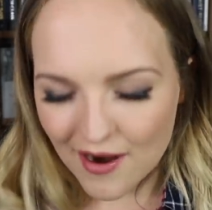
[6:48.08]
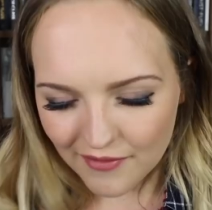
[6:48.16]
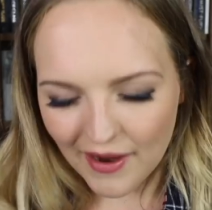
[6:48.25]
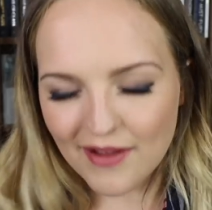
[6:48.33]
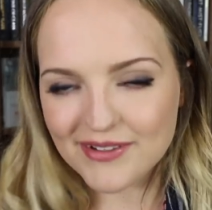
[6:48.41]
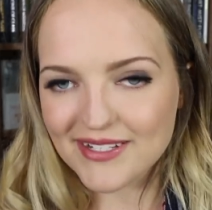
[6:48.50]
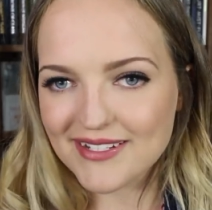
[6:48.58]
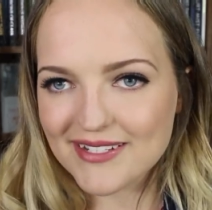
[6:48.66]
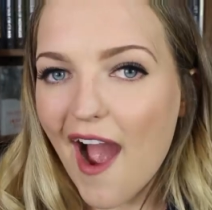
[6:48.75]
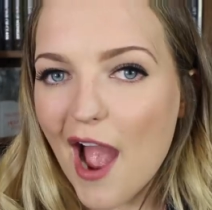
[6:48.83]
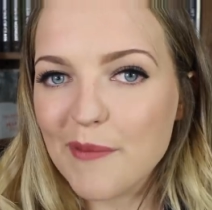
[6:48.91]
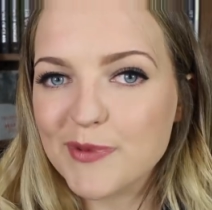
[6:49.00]
around
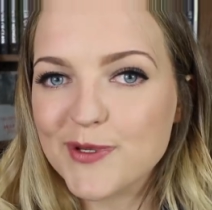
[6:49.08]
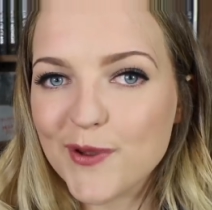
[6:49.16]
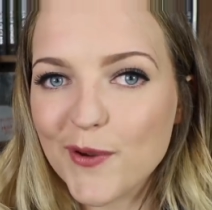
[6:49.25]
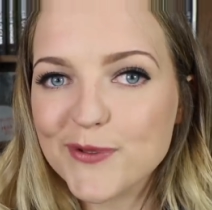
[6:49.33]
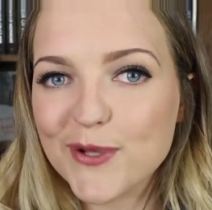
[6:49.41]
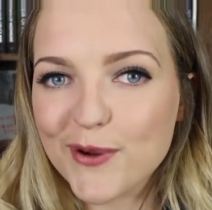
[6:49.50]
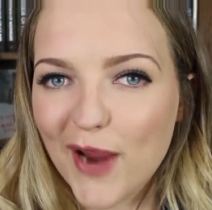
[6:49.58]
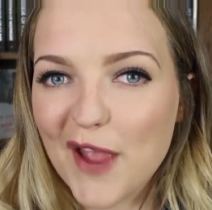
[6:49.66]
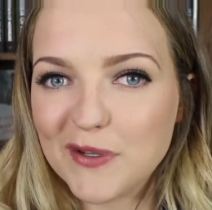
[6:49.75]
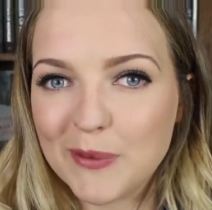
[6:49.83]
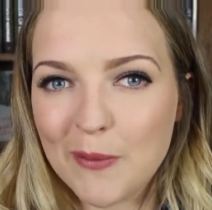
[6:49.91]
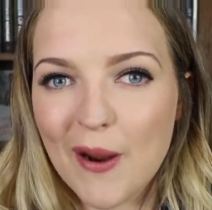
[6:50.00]
it. I'm so so
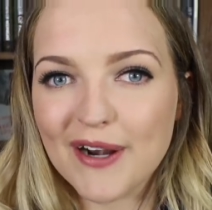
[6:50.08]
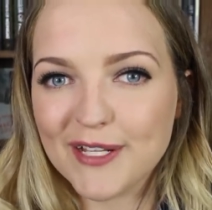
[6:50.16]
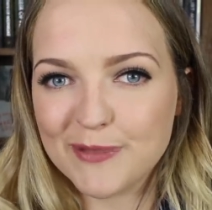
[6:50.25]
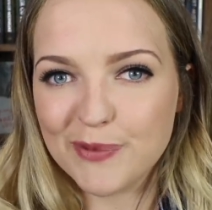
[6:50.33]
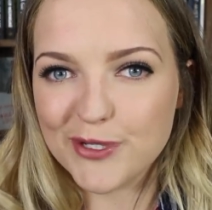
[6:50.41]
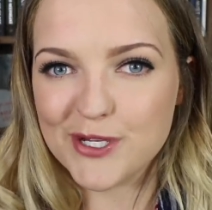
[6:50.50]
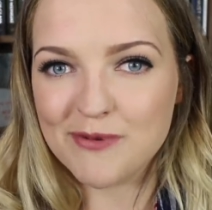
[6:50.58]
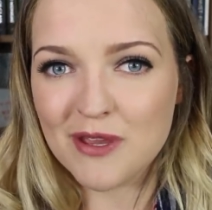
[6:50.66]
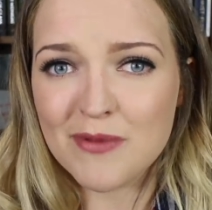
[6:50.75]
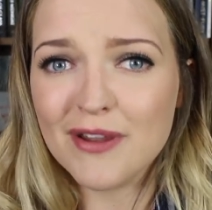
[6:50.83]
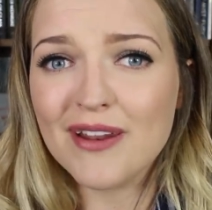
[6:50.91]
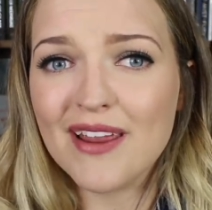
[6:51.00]
grateful to be part of this booktube
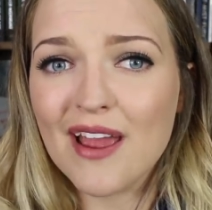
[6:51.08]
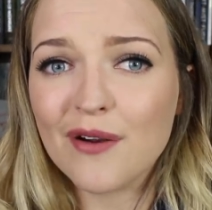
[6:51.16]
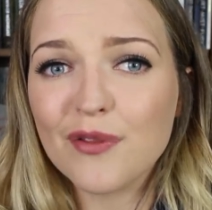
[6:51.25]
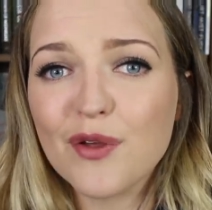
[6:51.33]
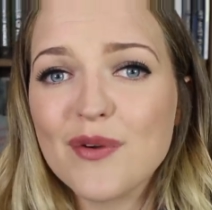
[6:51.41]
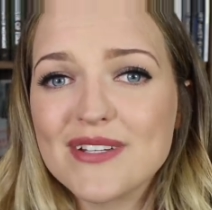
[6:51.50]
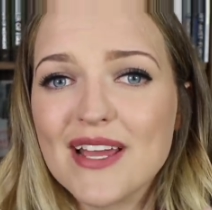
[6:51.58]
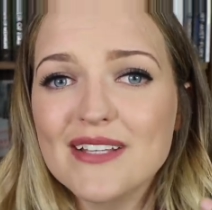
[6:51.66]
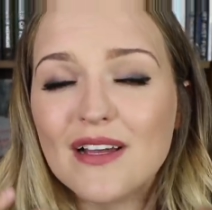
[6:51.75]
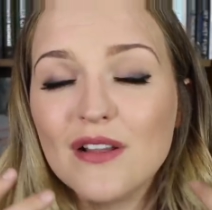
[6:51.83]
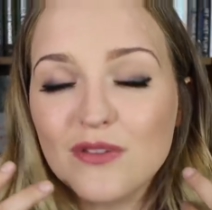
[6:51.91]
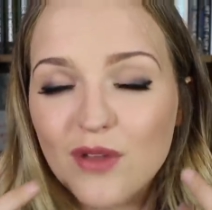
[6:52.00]
community and although it
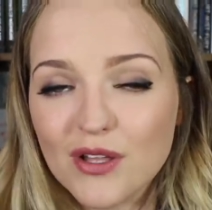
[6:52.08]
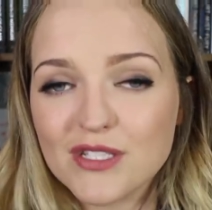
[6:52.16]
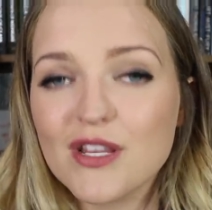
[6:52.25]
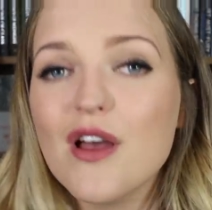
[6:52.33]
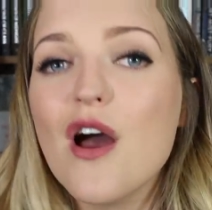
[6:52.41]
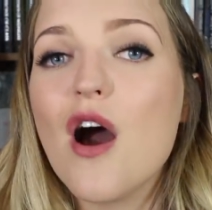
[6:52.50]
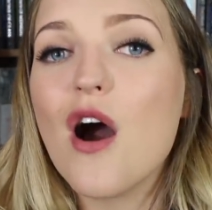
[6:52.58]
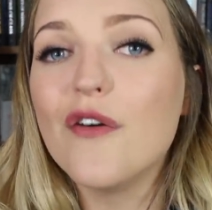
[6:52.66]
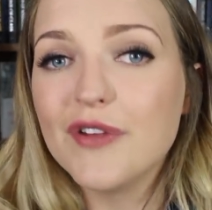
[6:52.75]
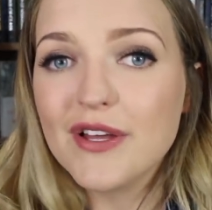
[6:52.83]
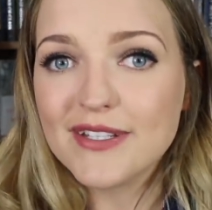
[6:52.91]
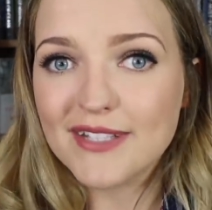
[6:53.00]
takes a lot
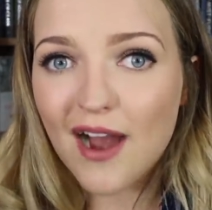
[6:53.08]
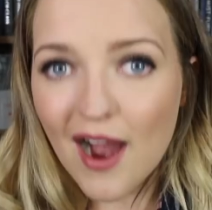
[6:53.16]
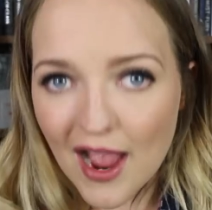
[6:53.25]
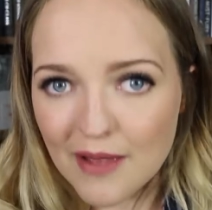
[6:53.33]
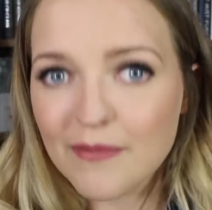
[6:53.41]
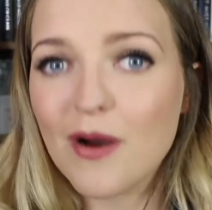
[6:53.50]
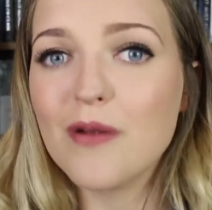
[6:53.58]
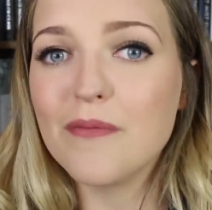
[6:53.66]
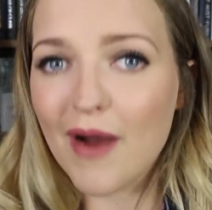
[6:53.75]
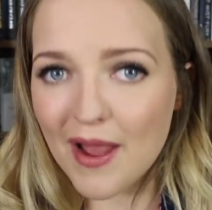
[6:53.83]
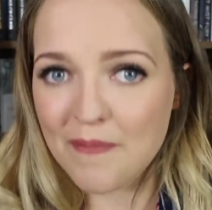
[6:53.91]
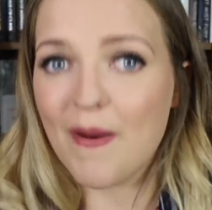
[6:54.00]
of time on
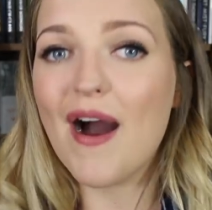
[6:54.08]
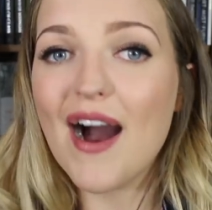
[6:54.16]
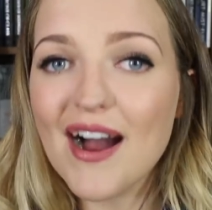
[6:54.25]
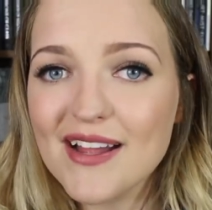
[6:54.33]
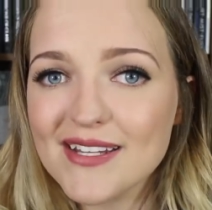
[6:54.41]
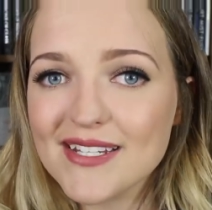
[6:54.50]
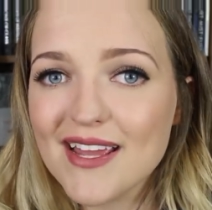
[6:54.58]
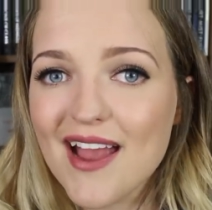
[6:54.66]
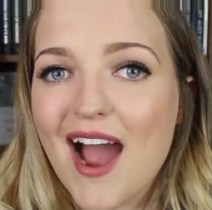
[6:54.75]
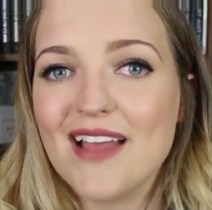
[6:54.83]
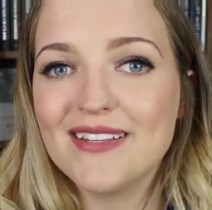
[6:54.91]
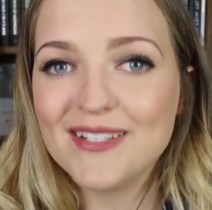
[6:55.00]
my part,
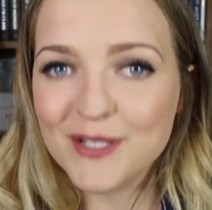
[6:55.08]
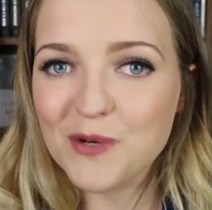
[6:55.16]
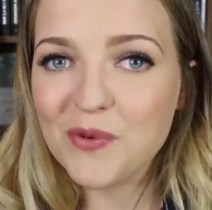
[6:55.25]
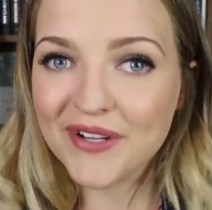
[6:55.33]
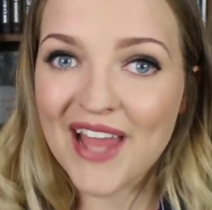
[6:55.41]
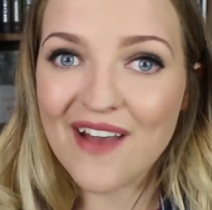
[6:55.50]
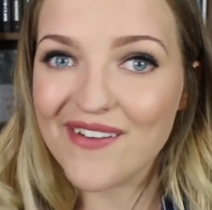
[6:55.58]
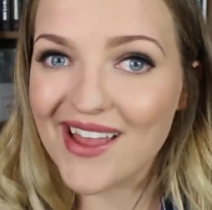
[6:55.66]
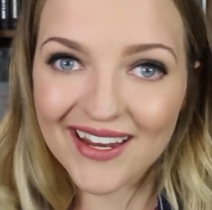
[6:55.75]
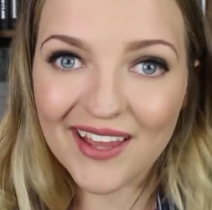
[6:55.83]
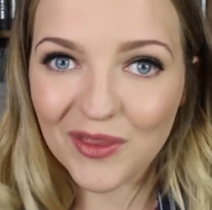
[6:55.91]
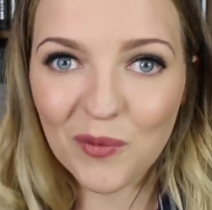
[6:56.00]
I still wouldn't have it
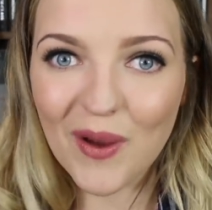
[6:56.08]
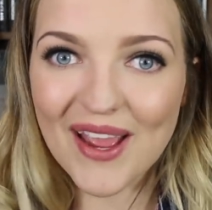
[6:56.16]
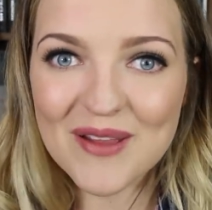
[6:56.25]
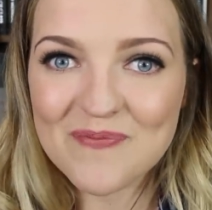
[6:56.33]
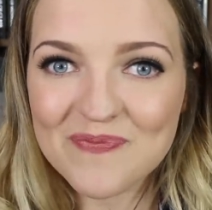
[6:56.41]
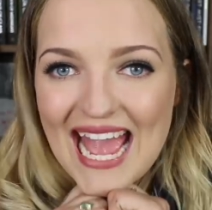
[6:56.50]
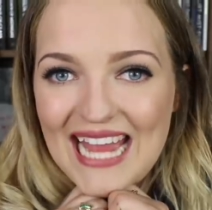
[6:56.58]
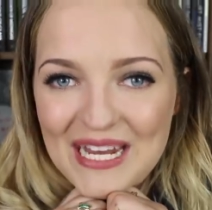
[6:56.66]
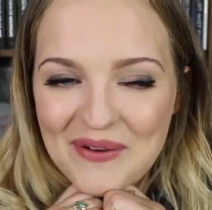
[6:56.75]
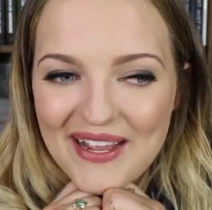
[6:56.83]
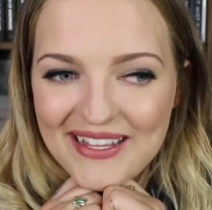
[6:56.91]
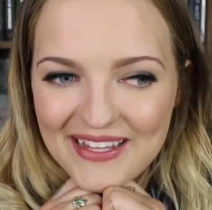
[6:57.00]
any other way.
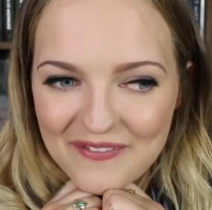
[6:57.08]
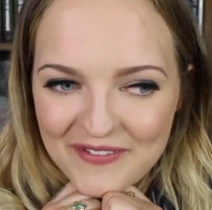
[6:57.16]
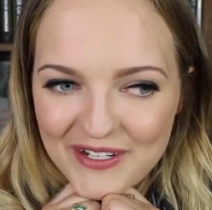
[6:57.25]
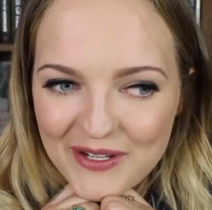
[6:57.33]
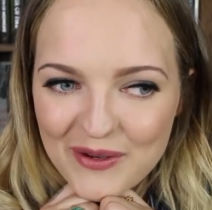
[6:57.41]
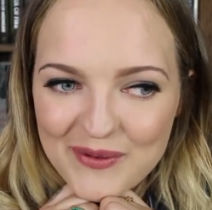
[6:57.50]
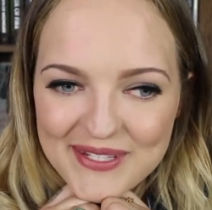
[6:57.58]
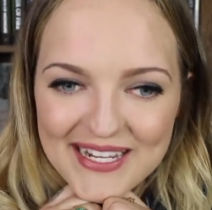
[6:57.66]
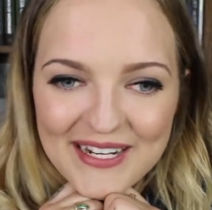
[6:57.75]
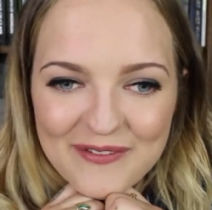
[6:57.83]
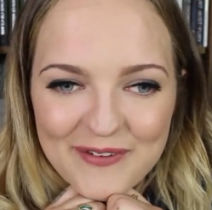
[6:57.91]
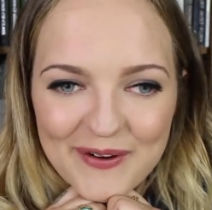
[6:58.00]
Anyway, that video is
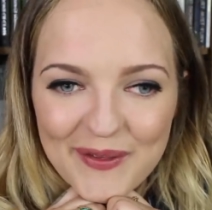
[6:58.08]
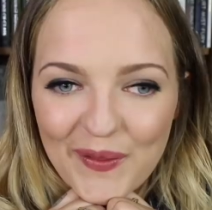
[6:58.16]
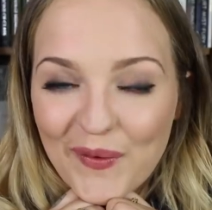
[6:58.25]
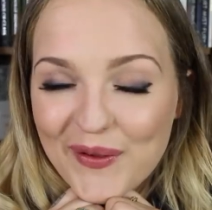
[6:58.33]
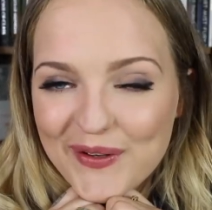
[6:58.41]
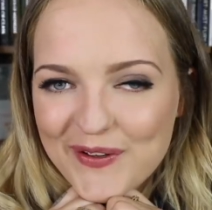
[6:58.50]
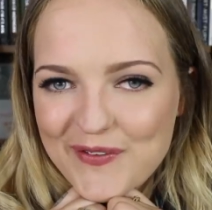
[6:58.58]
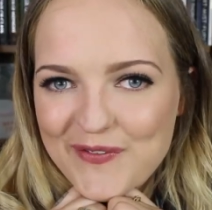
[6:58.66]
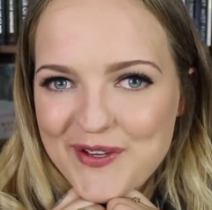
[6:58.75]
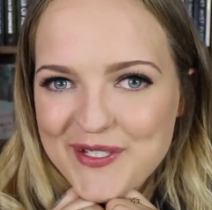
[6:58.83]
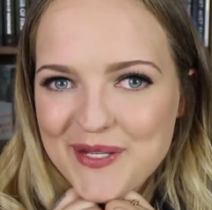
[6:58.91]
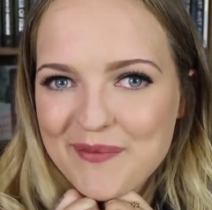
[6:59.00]
kind of very long and
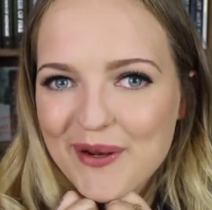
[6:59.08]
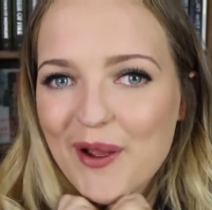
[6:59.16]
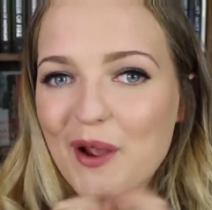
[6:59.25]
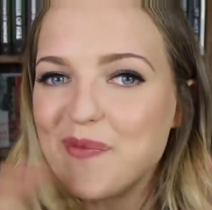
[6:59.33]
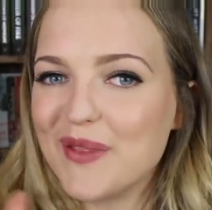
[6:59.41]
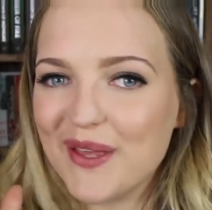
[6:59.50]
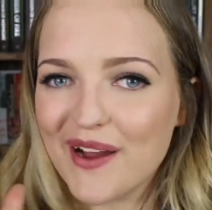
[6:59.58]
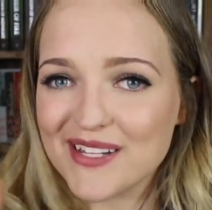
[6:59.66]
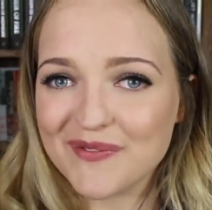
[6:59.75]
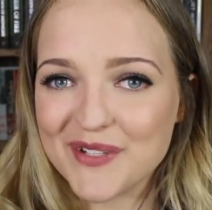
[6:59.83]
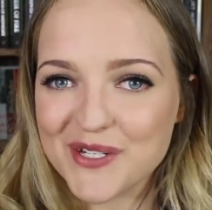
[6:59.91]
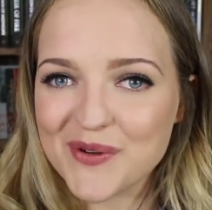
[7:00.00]
confusing, but I hope that you
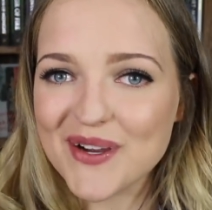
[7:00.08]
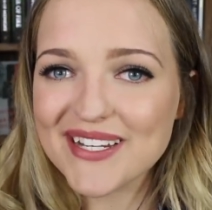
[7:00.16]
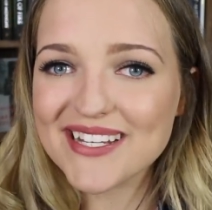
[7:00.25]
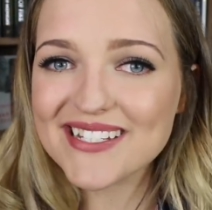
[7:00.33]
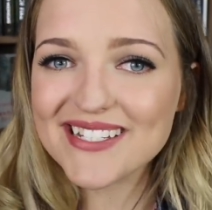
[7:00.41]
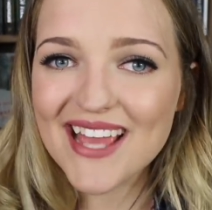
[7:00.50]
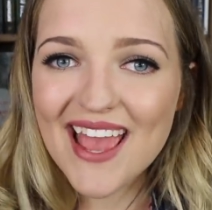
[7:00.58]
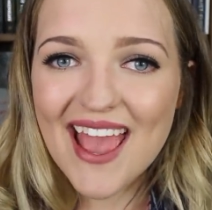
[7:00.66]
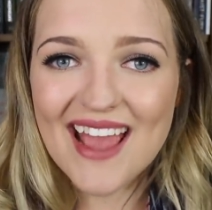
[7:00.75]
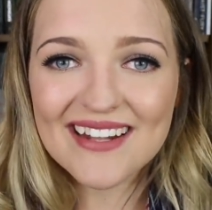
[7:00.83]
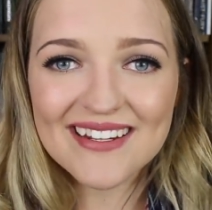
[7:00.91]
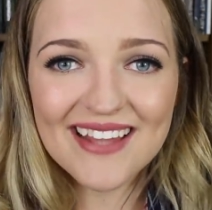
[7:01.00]
guys have enjoyed it
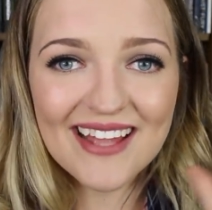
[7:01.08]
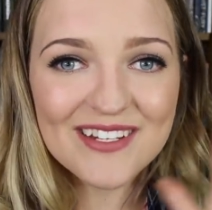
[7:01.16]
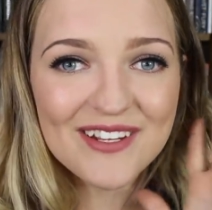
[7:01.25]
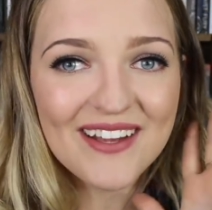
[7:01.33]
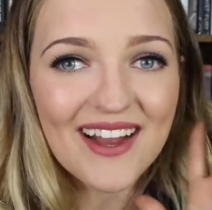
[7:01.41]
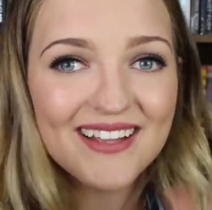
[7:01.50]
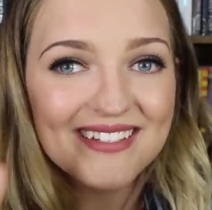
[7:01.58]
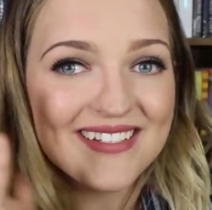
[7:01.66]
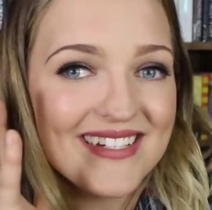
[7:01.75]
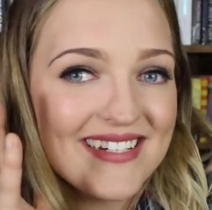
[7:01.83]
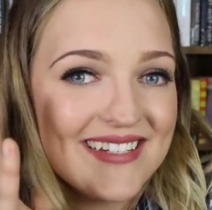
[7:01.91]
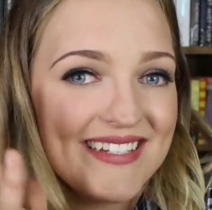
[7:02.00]
and that you guys
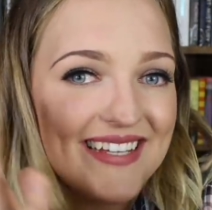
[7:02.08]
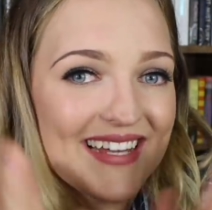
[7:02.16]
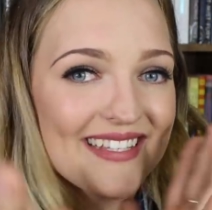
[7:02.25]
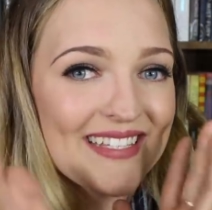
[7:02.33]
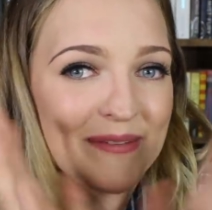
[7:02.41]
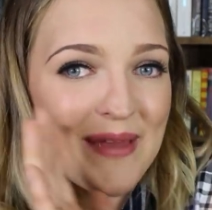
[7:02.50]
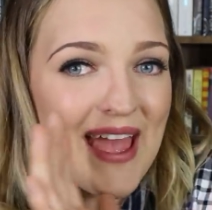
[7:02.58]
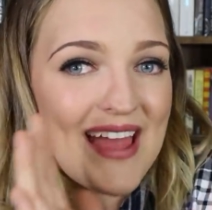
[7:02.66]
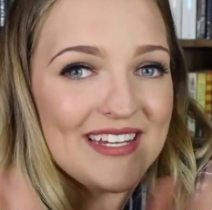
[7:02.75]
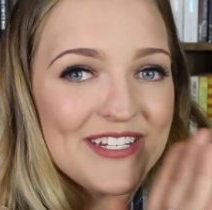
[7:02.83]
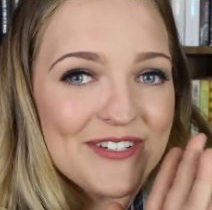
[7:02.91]
did get some handy